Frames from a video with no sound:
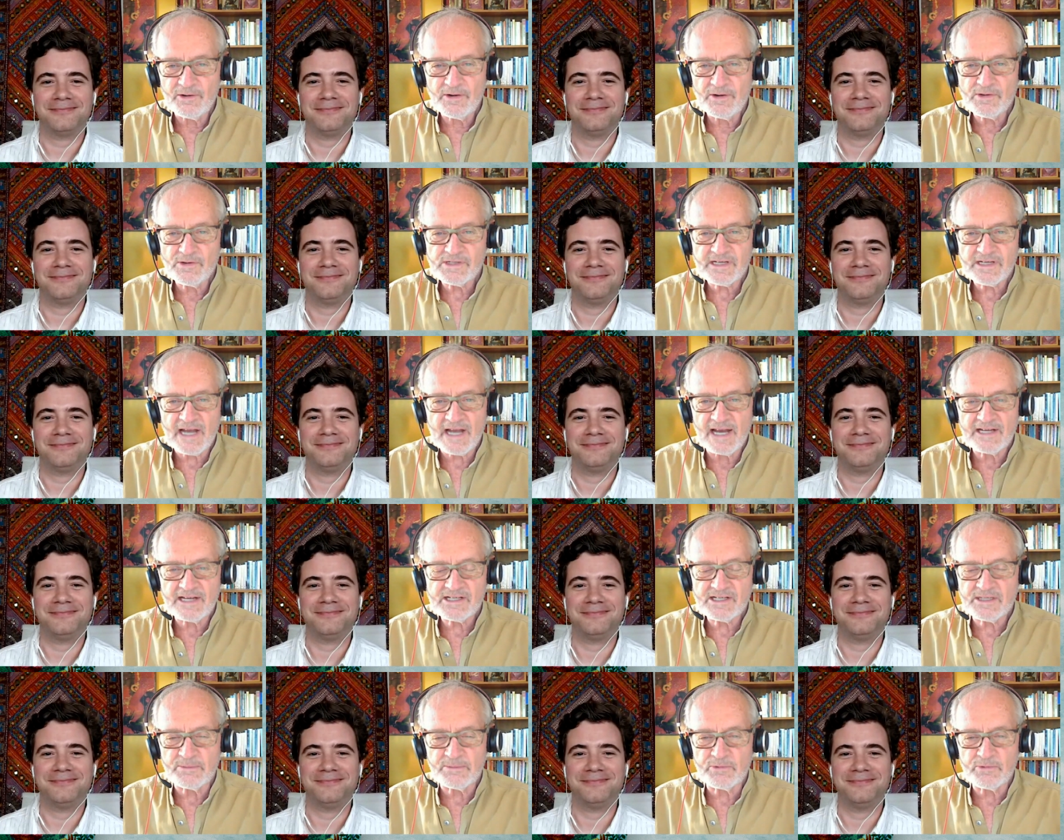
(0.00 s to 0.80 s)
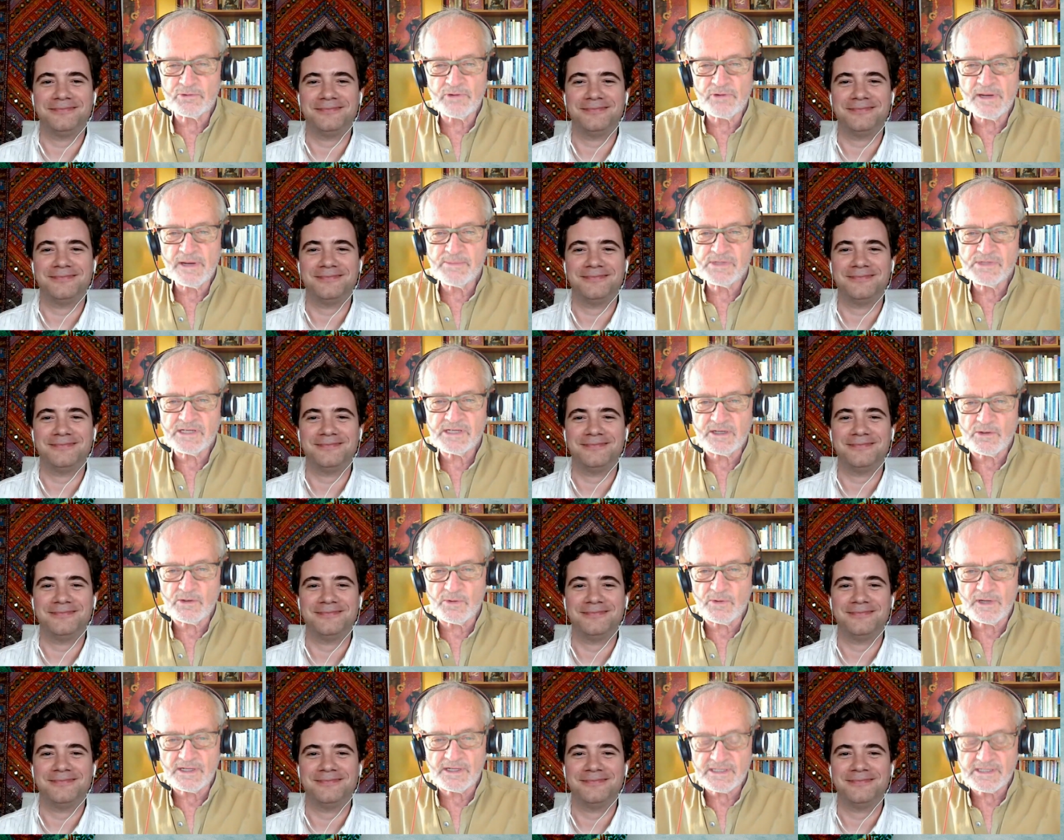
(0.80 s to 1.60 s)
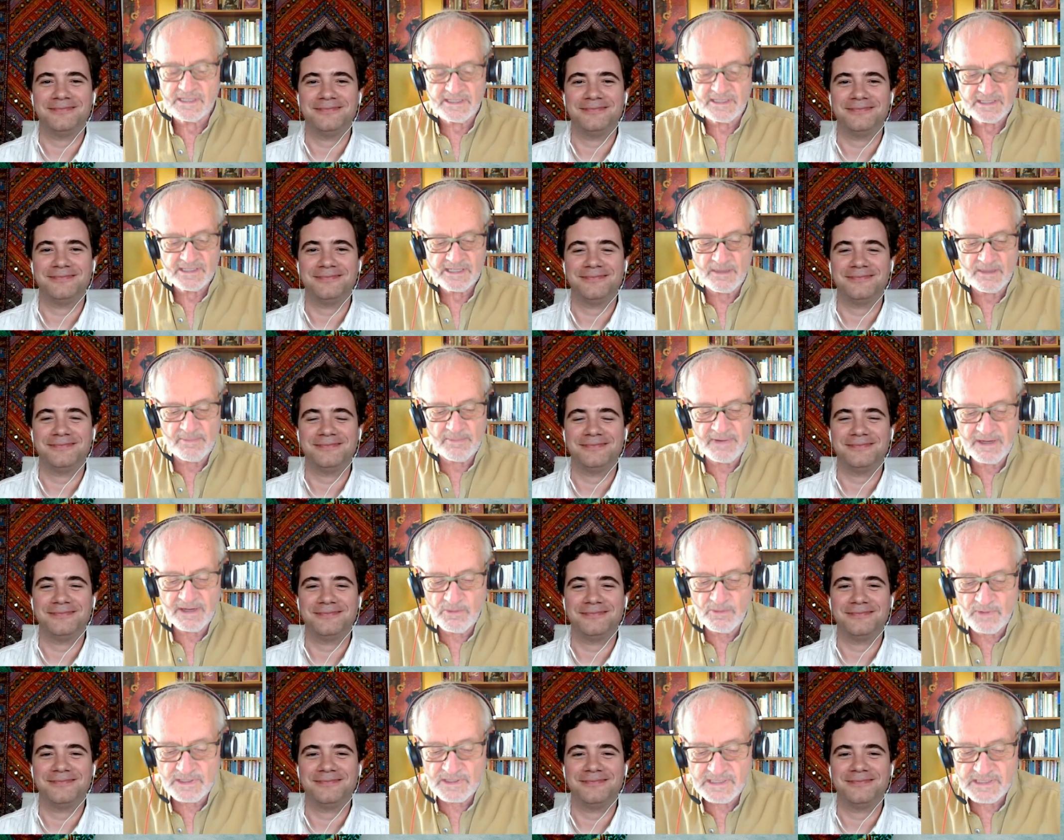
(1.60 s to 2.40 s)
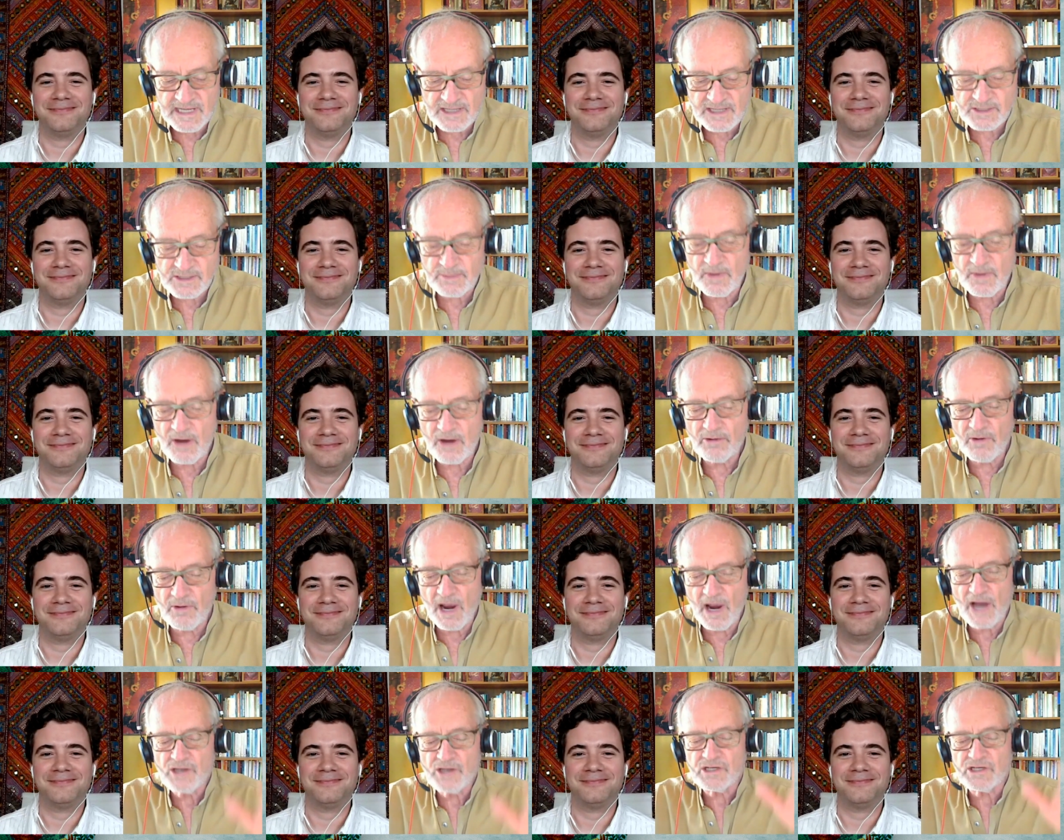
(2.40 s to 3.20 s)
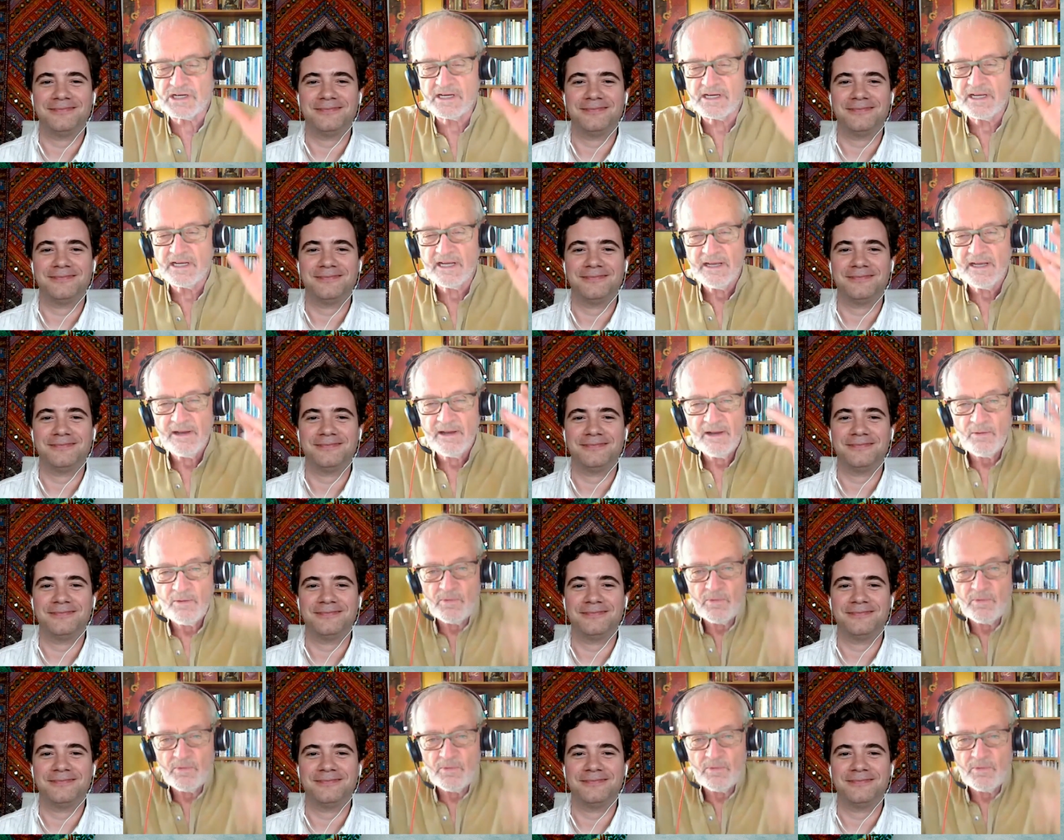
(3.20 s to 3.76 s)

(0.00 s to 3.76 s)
Speaker 1: or it was kind of some dream sequence. And somebody once asked Maharaji,